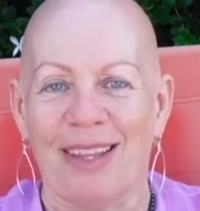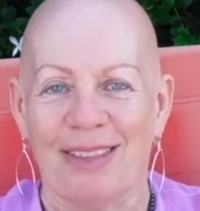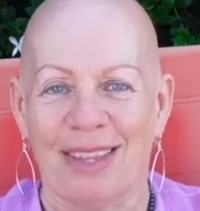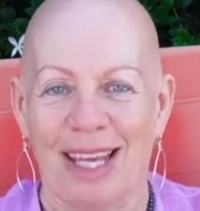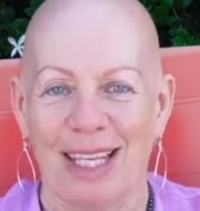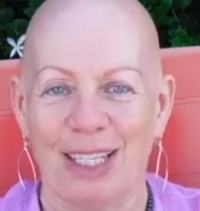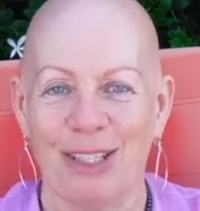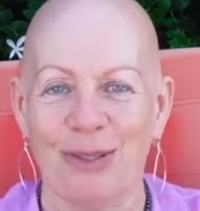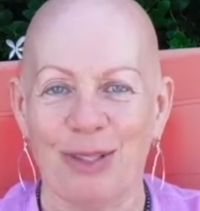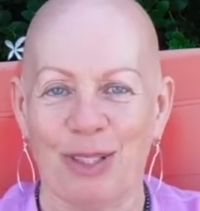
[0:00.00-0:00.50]

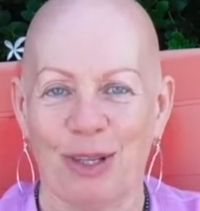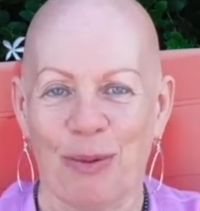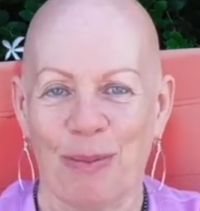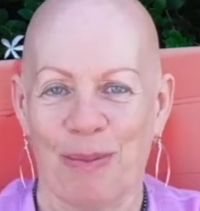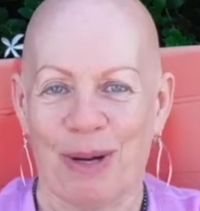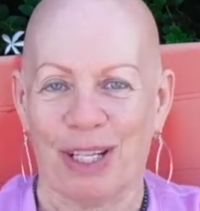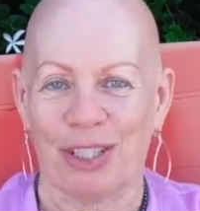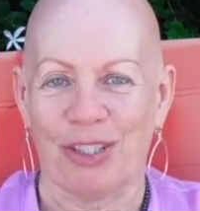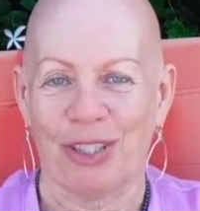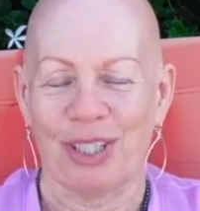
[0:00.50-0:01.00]
Thank you so
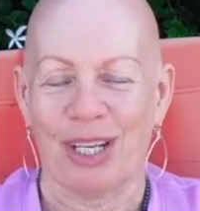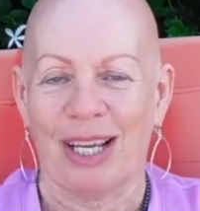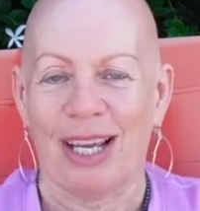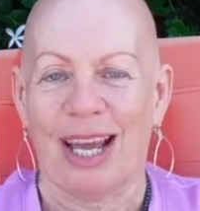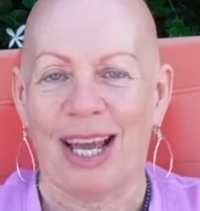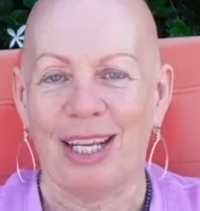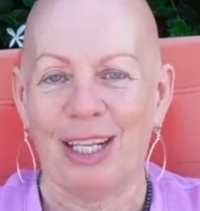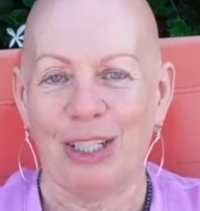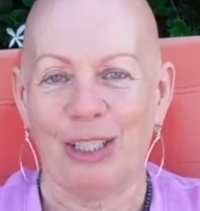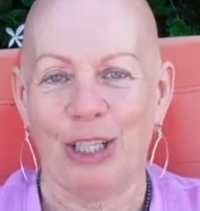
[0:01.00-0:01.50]
much,
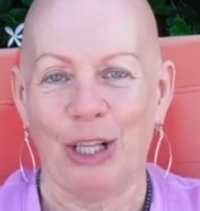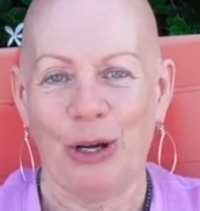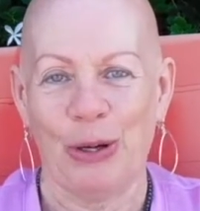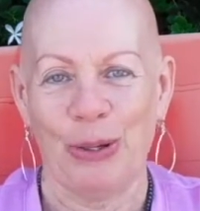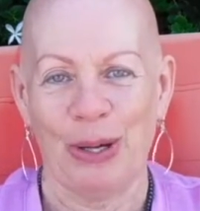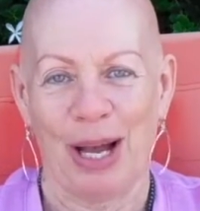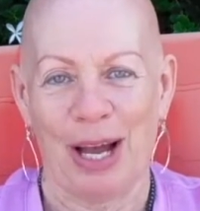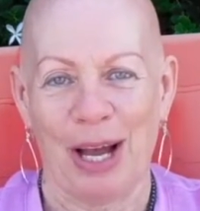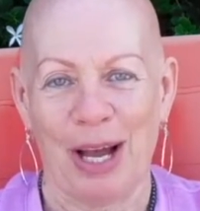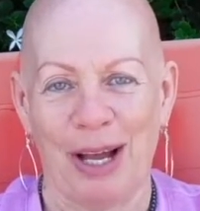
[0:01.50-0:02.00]
and
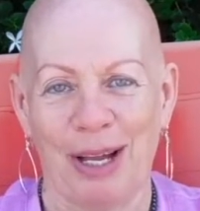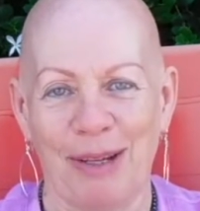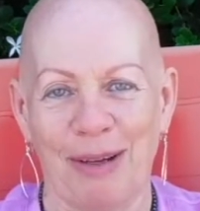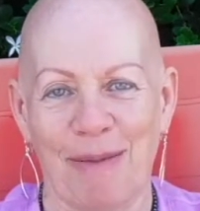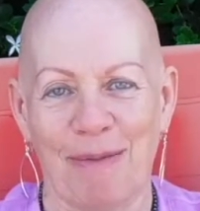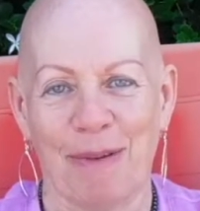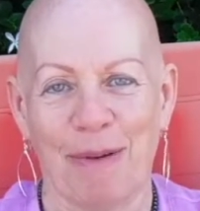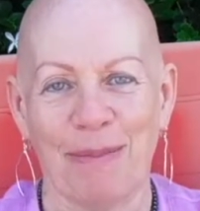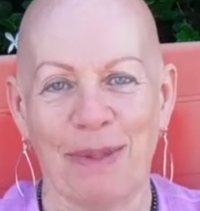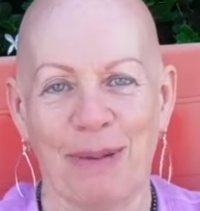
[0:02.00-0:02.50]
aloha
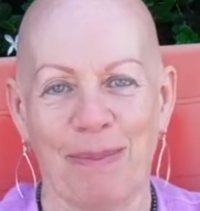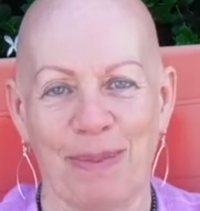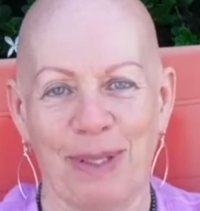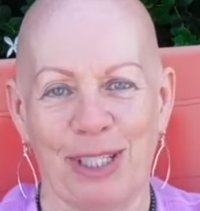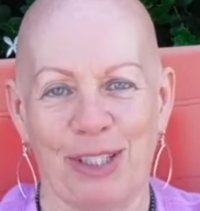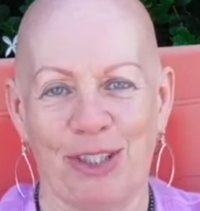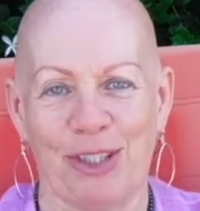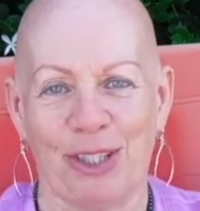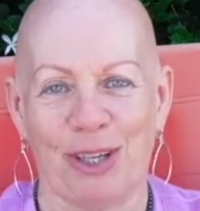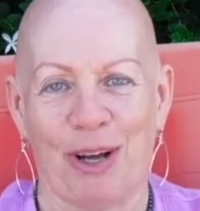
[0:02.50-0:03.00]
from the
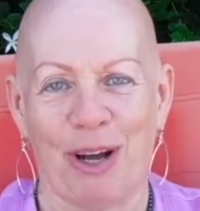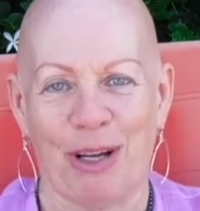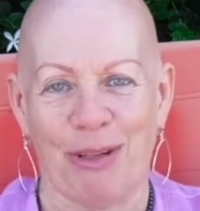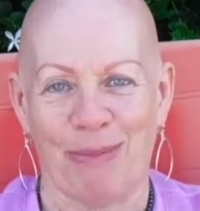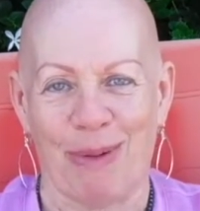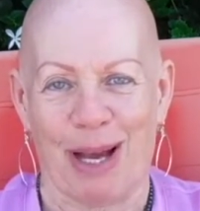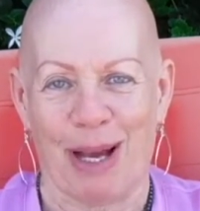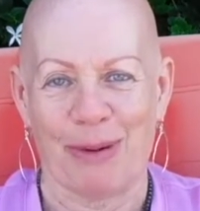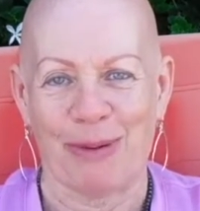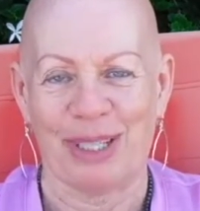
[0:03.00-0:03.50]
beach on
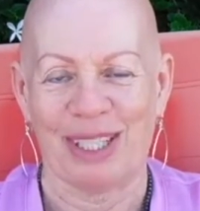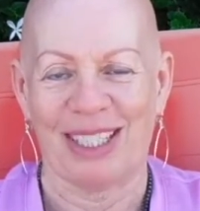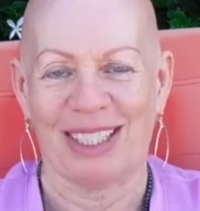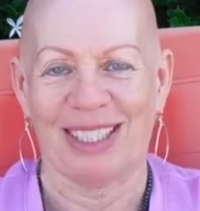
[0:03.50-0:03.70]
Maui.